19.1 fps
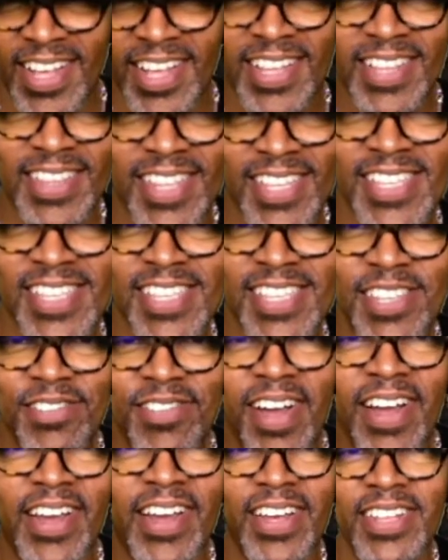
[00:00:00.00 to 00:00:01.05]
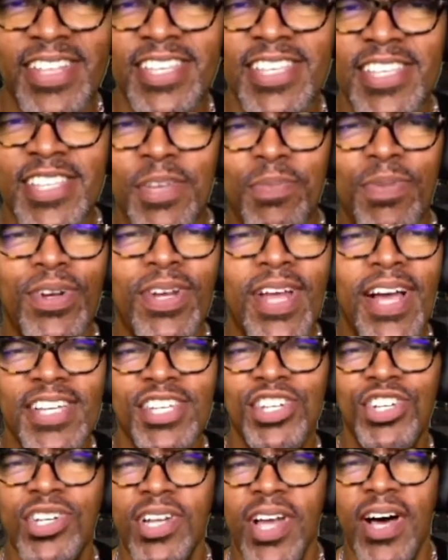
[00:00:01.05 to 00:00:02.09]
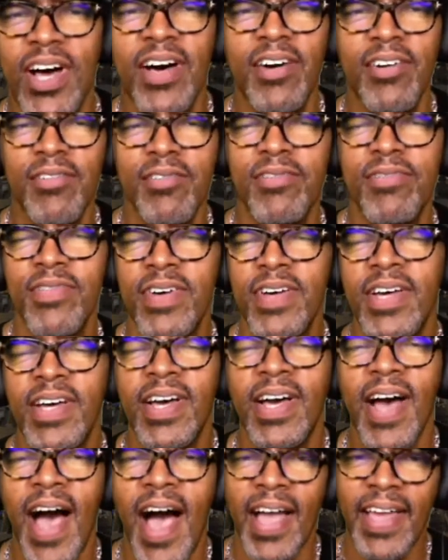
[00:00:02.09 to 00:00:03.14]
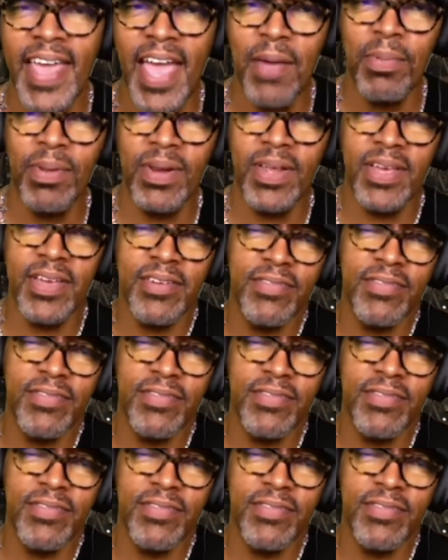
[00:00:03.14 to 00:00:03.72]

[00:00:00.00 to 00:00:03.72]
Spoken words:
This is the record. This is the production of I Can't Believe.